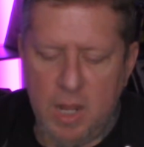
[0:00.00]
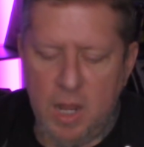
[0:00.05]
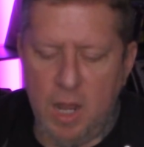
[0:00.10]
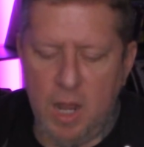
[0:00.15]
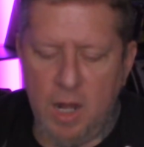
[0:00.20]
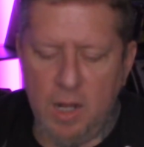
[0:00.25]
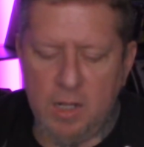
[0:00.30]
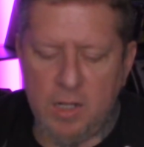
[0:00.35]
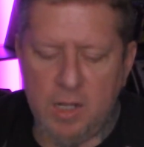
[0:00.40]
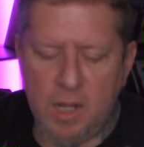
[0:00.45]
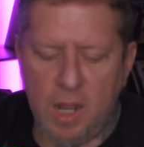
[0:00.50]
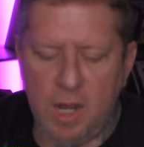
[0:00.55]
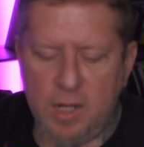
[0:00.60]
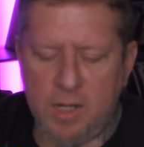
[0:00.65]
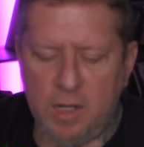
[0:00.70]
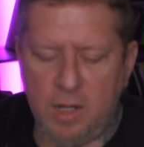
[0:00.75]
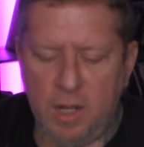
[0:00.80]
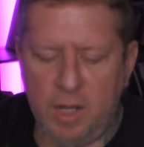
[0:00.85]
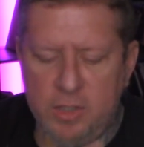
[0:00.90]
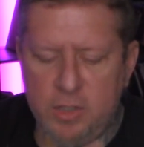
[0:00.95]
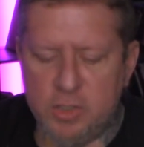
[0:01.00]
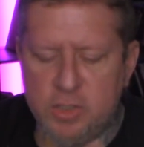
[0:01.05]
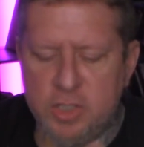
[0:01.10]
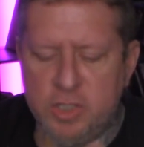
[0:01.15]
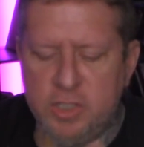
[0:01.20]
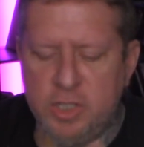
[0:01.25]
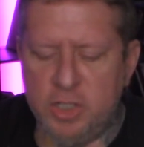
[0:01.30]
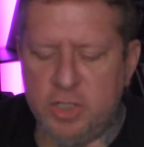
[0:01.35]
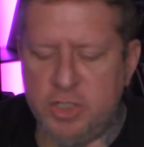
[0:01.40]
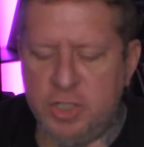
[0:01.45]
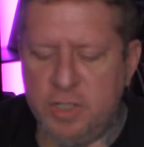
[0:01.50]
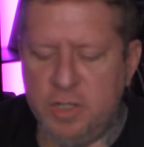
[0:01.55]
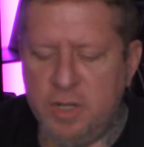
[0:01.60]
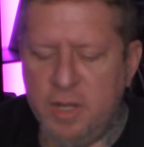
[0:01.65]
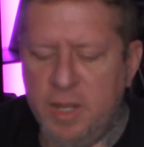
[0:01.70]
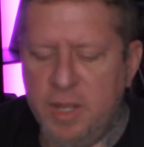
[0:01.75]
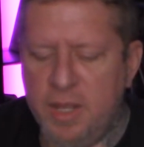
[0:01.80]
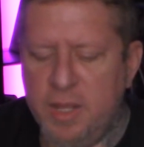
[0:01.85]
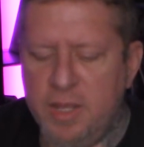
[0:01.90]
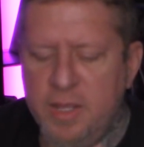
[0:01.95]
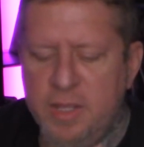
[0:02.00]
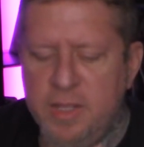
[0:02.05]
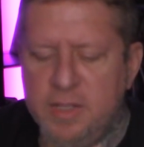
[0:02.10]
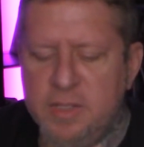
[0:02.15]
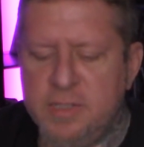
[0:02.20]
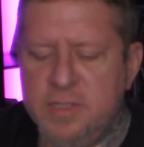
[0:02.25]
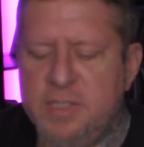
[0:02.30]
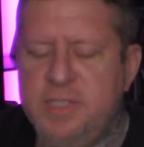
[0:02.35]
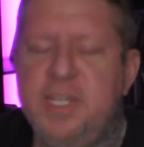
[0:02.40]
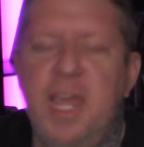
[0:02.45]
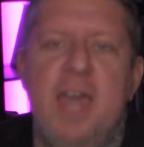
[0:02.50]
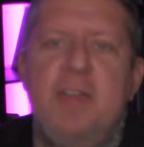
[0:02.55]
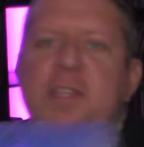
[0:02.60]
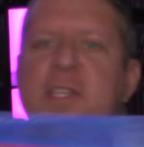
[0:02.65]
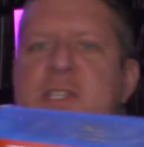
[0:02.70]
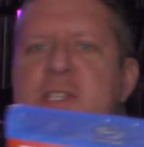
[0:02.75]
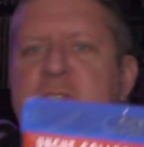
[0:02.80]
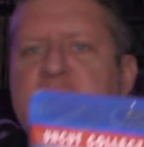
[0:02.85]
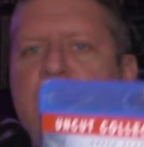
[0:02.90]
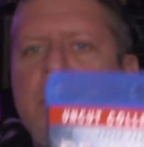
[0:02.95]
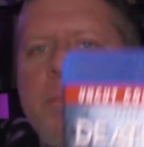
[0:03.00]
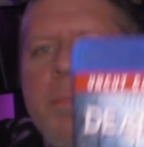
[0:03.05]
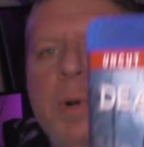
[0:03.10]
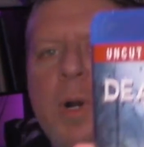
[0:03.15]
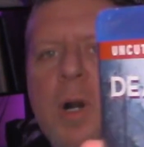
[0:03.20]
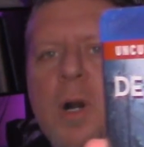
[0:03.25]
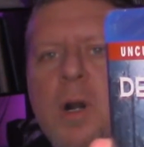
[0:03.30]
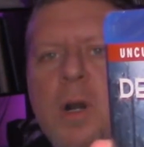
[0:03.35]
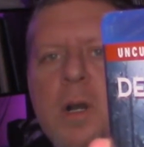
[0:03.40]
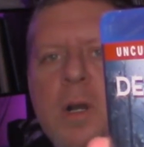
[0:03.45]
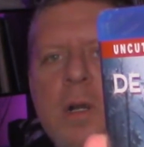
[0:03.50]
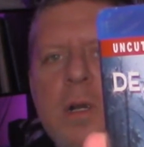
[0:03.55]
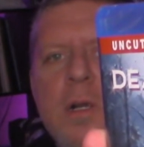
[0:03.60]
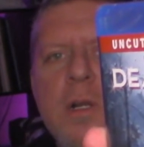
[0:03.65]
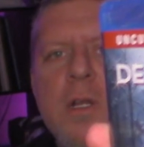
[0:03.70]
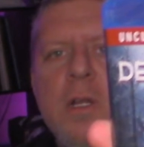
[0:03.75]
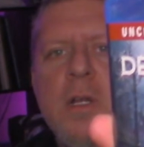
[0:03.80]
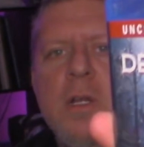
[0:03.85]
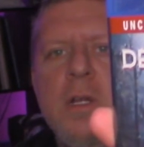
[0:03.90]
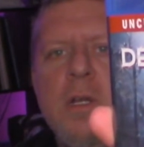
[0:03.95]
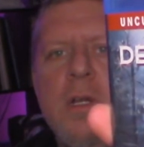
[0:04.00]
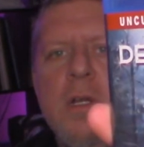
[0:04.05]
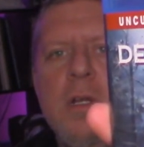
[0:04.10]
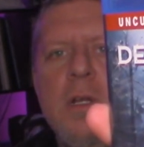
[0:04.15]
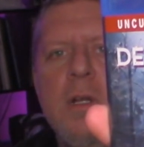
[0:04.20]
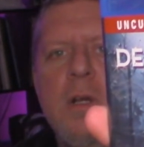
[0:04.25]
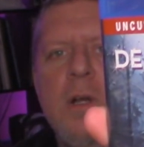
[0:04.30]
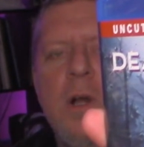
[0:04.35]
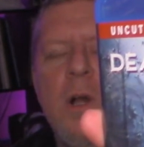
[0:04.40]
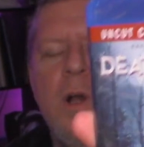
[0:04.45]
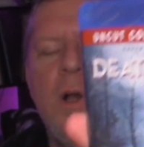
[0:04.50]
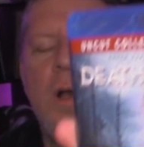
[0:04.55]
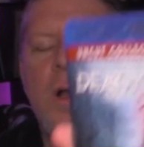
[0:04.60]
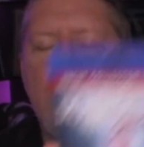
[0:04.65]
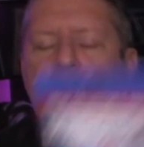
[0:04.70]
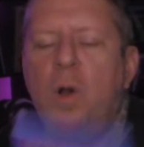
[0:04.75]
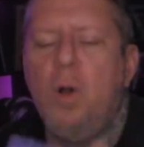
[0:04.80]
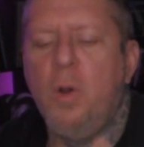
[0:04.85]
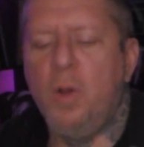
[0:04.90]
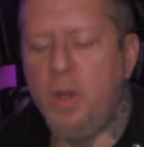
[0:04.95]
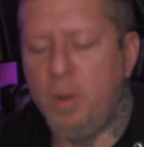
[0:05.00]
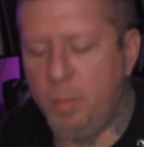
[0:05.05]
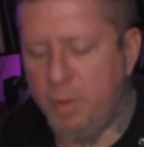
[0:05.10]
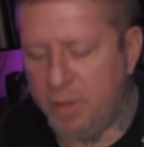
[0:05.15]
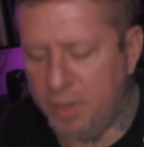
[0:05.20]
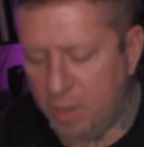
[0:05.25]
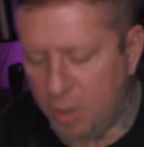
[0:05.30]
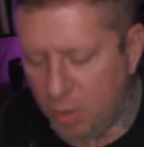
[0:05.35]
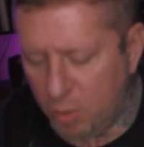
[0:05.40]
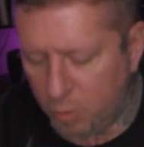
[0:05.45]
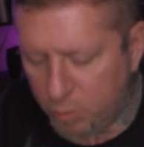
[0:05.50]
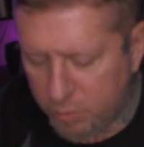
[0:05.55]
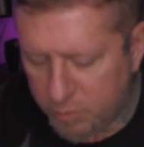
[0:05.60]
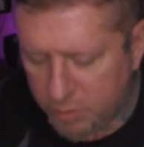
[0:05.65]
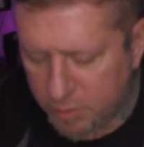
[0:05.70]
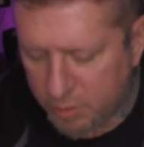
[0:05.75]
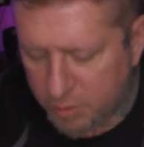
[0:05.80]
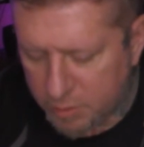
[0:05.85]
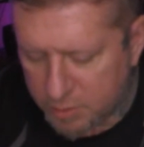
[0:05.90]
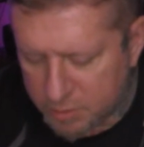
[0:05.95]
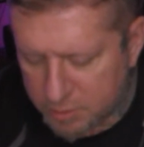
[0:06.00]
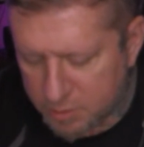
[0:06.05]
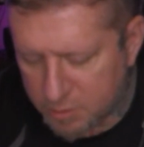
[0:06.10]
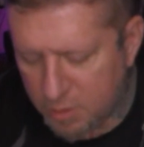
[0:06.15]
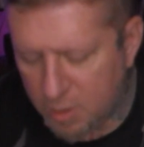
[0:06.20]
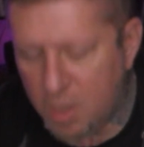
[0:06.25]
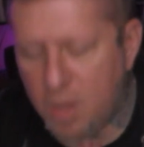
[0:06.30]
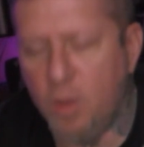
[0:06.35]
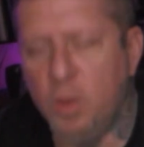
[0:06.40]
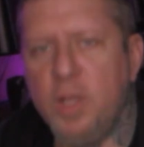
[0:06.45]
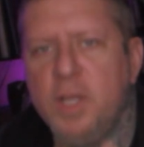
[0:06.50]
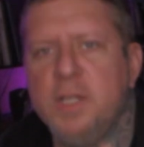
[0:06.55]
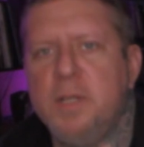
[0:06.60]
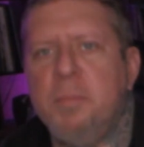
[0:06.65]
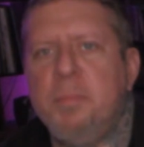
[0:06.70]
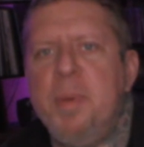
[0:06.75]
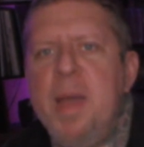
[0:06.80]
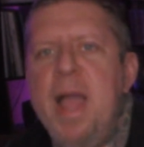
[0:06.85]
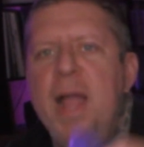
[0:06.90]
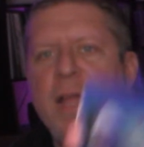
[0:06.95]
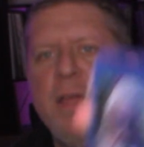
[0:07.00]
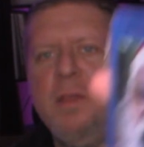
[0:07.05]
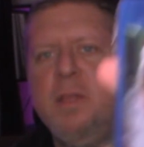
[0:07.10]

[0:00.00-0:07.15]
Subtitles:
Uncut Collector's Edition Deathcember. Oh, here we go. Oh, look at the back of